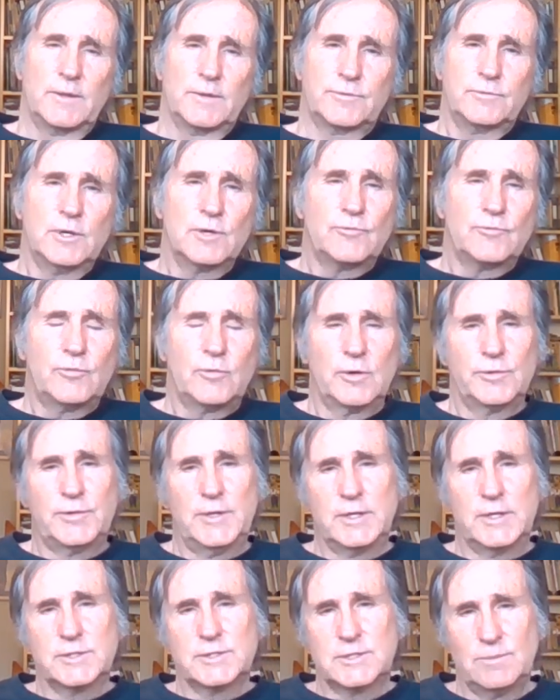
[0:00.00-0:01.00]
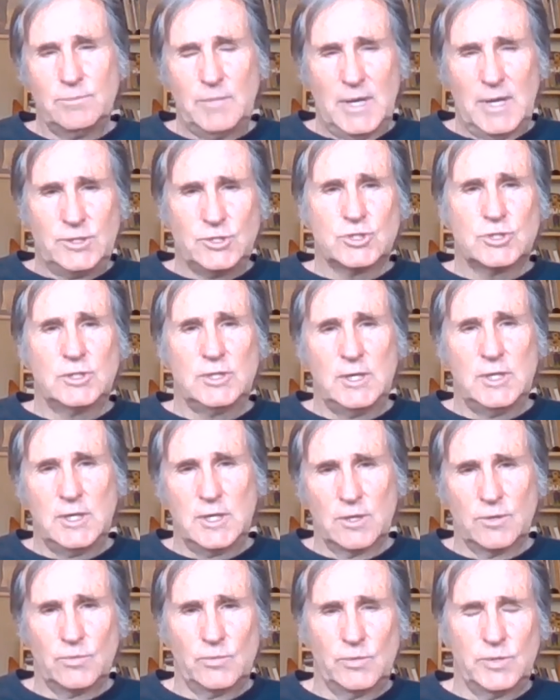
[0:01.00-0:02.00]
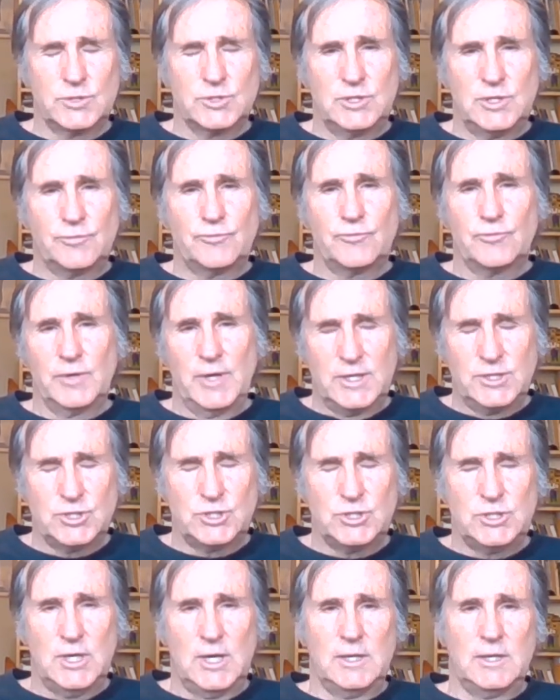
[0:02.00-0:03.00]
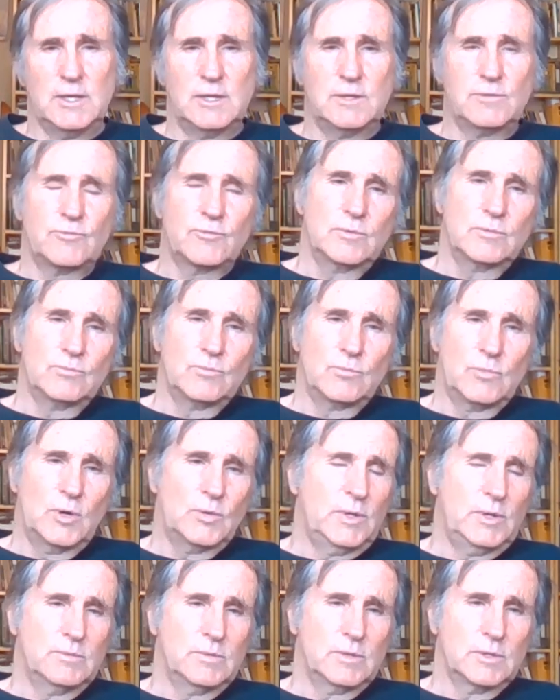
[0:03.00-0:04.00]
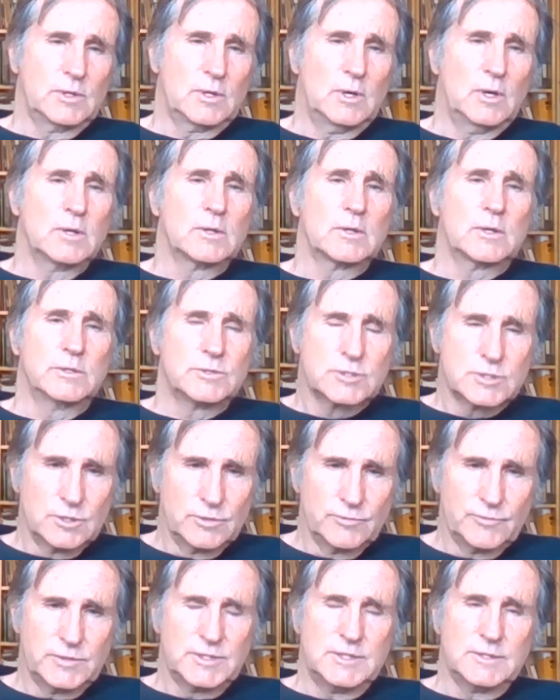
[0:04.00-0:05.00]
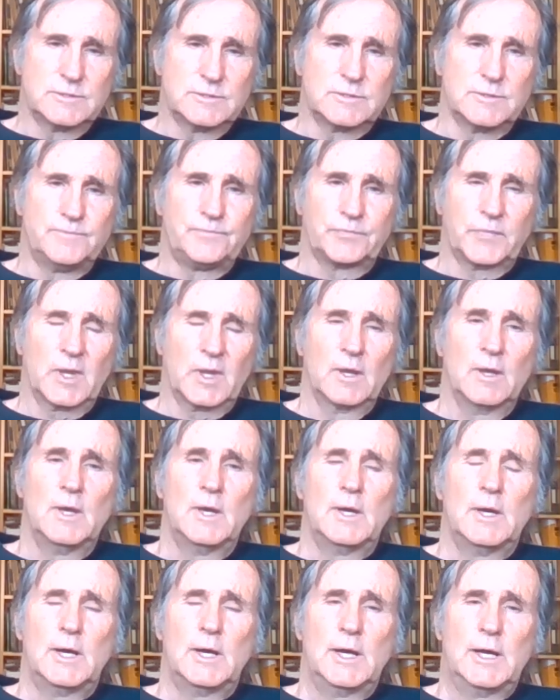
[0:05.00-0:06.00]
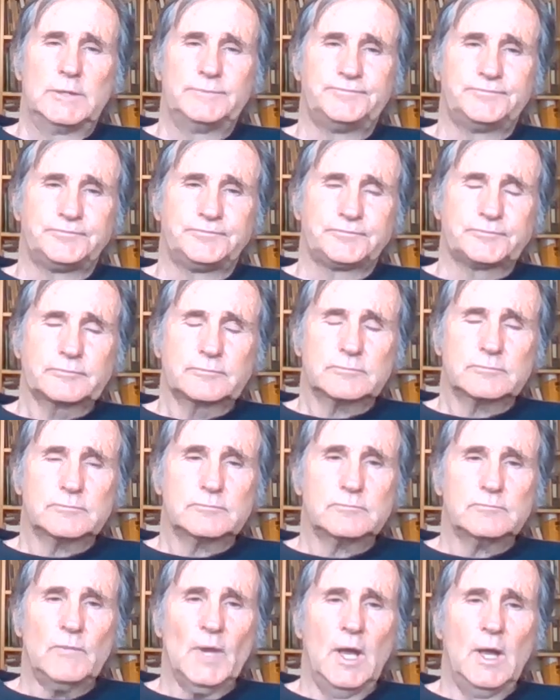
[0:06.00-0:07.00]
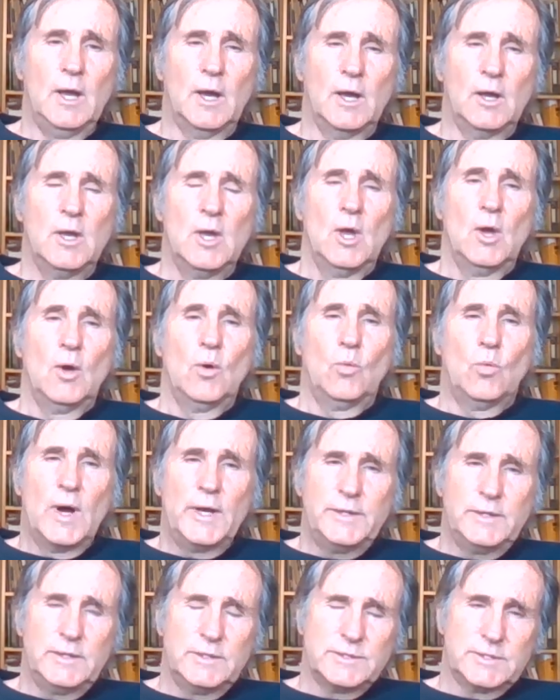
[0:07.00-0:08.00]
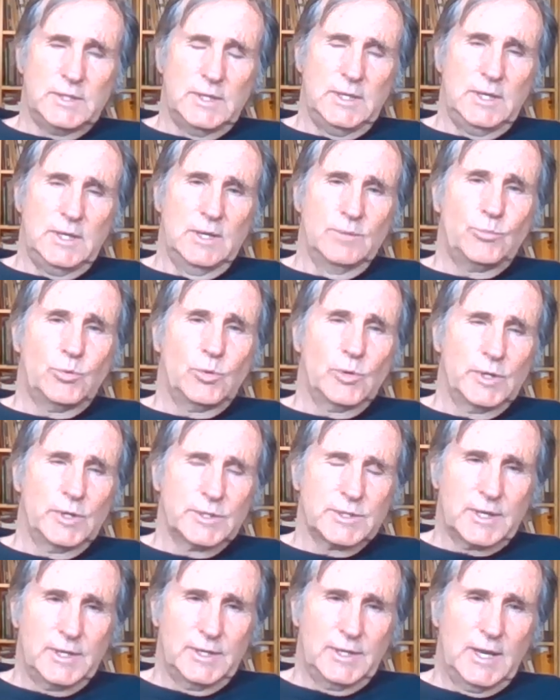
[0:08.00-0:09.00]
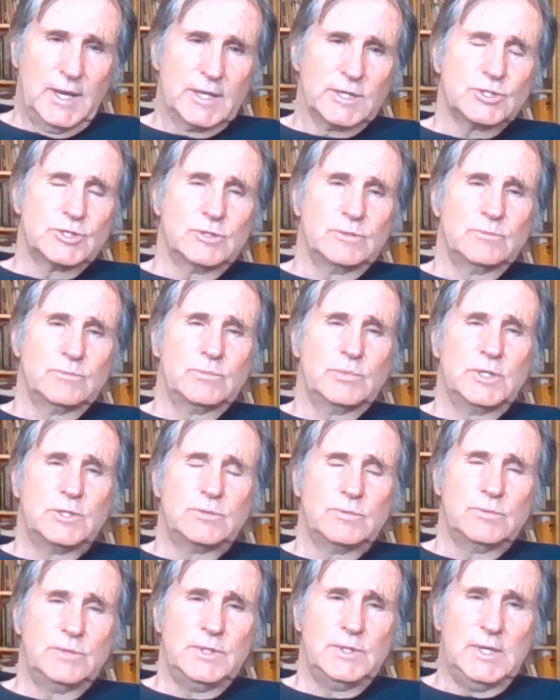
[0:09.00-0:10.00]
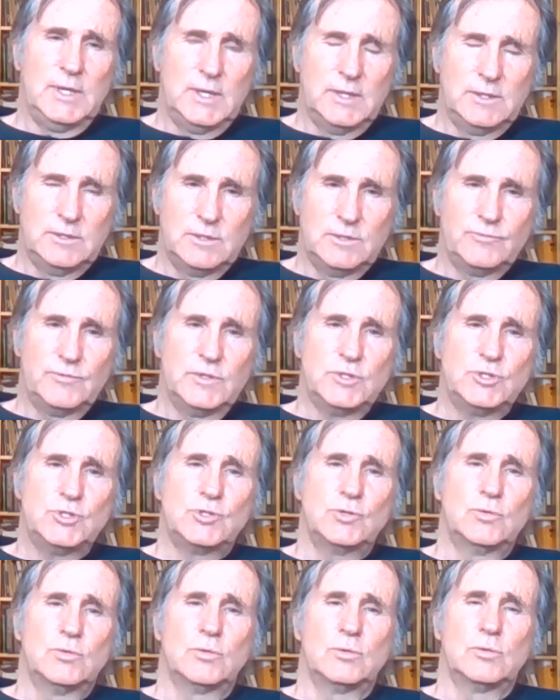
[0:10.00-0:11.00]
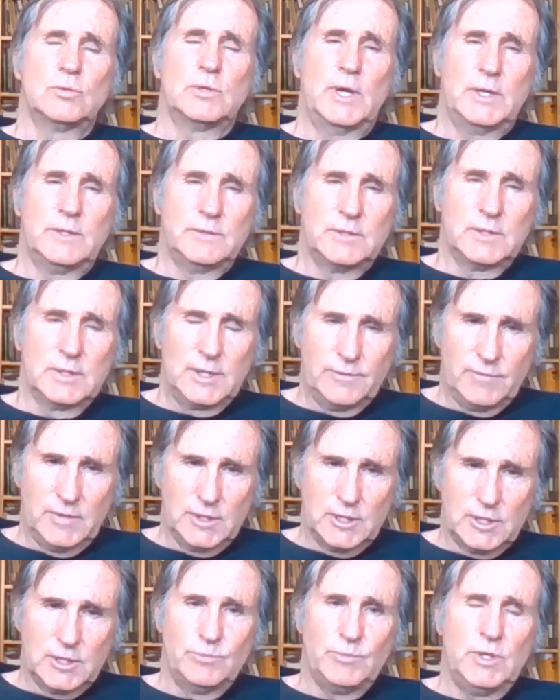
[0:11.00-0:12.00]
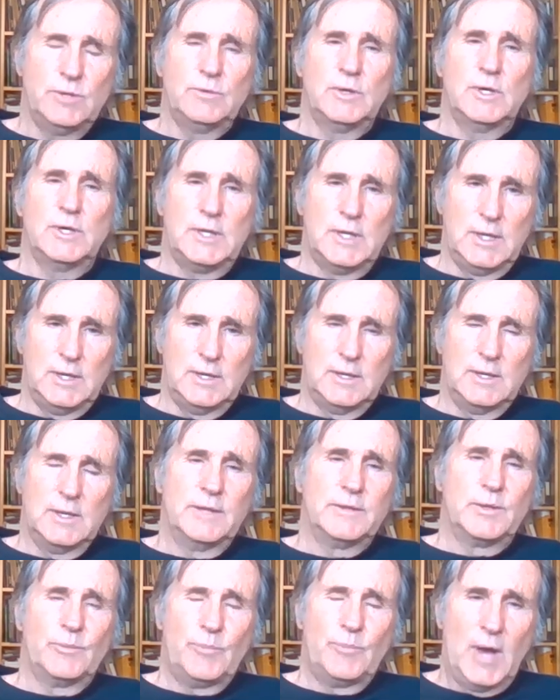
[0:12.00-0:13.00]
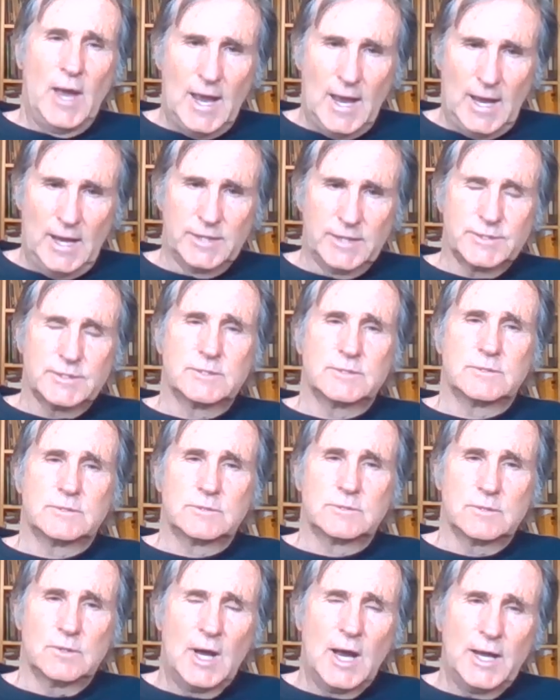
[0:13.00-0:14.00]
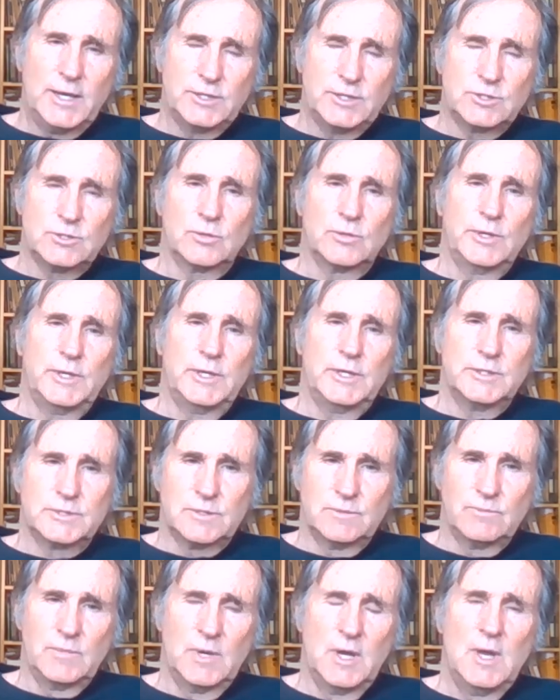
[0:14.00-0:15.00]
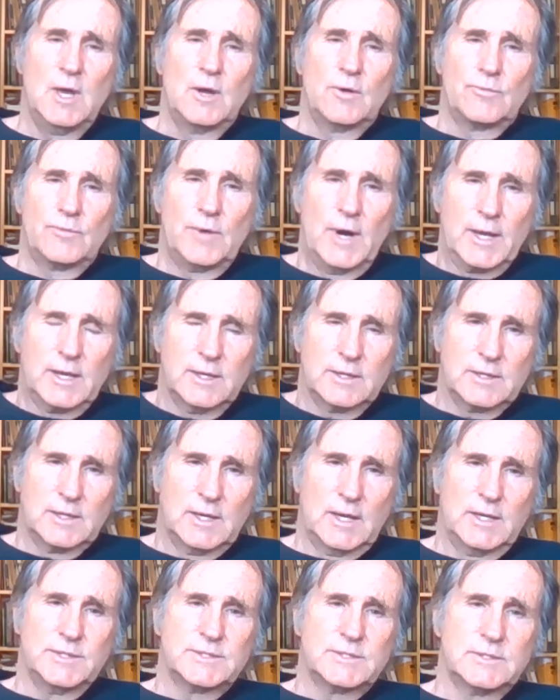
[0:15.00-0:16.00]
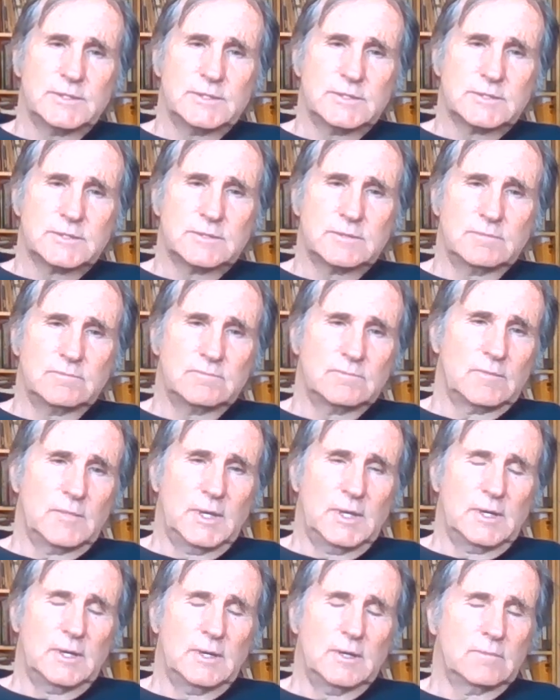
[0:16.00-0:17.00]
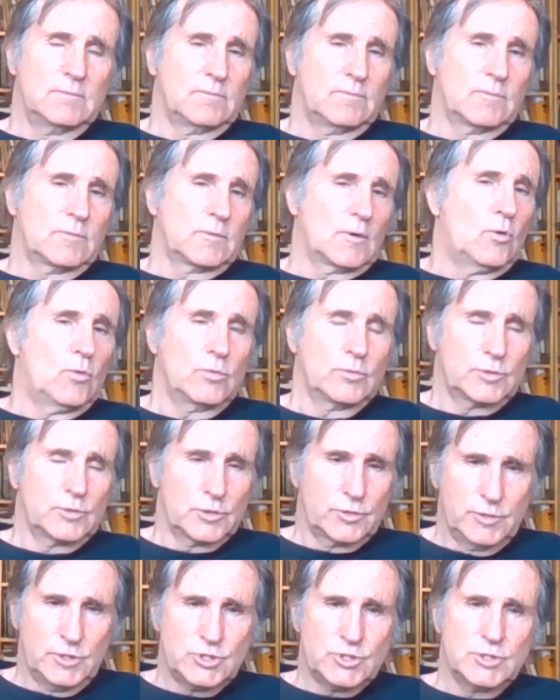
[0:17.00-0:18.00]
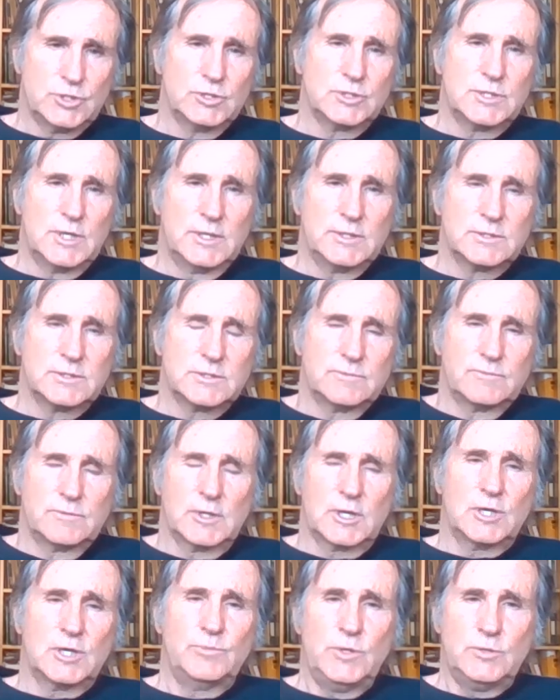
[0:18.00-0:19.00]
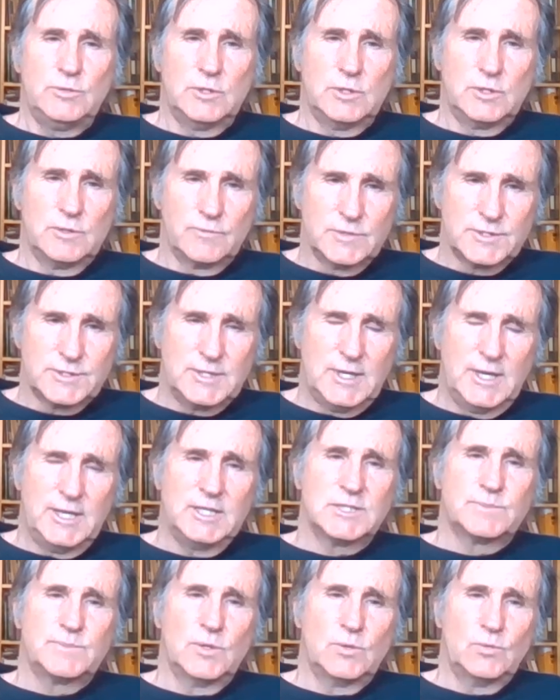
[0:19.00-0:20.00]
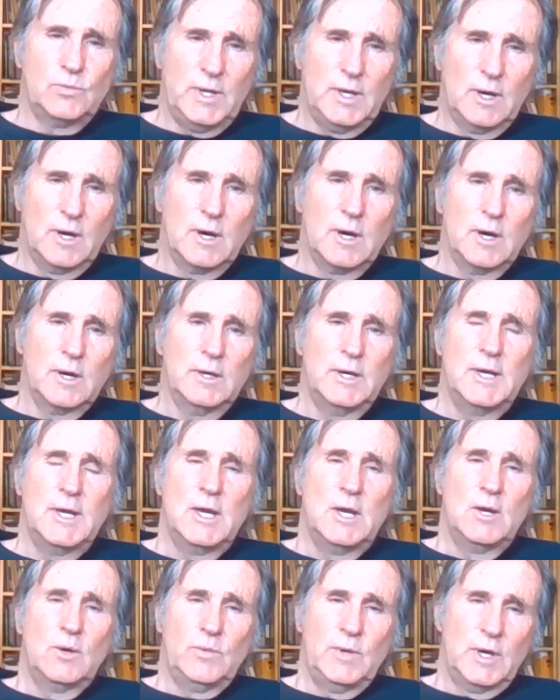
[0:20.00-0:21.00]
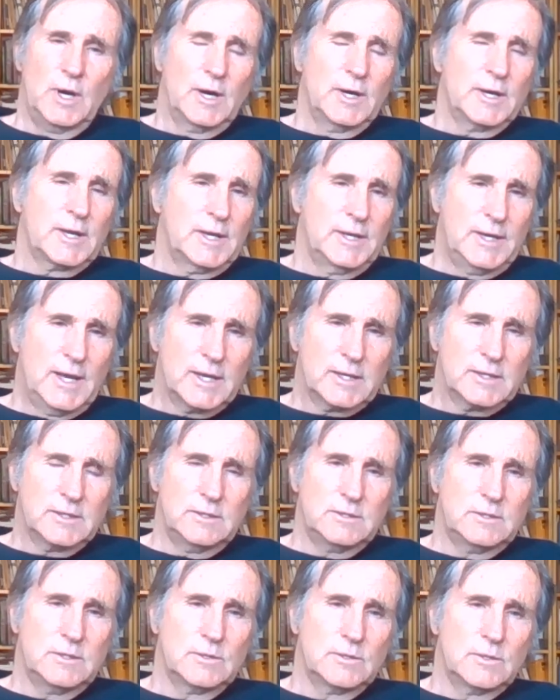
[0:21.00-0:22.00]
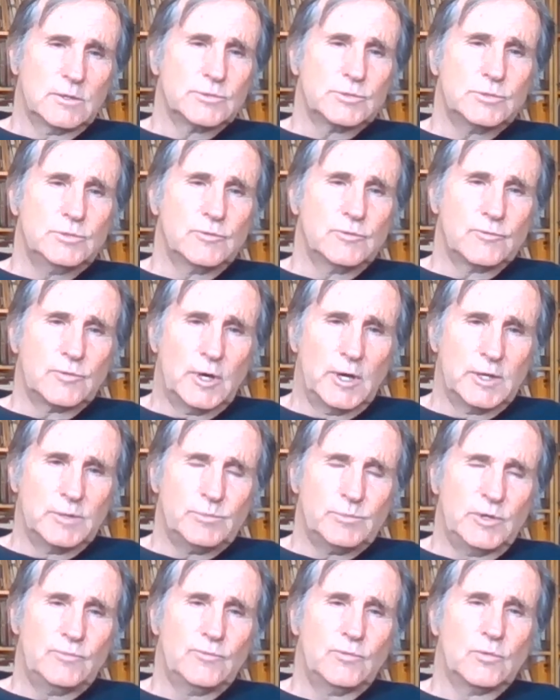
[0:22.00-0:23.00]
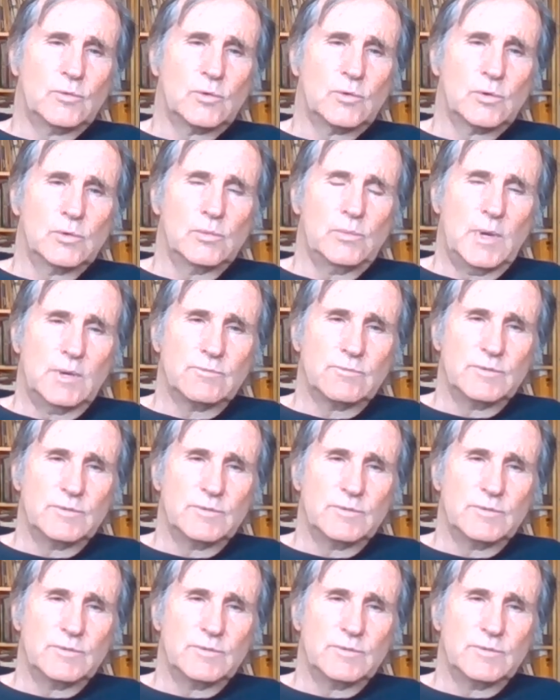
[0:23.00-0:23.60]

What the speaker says: Three or four things to mention here which differentiate it from what we would call conservatism. Um, One is the important connection between the individual and the living community and the past. So High Toryism recognizes, in an older Christian sense, of the communion of the saints, but we are connected to those who have gone before. We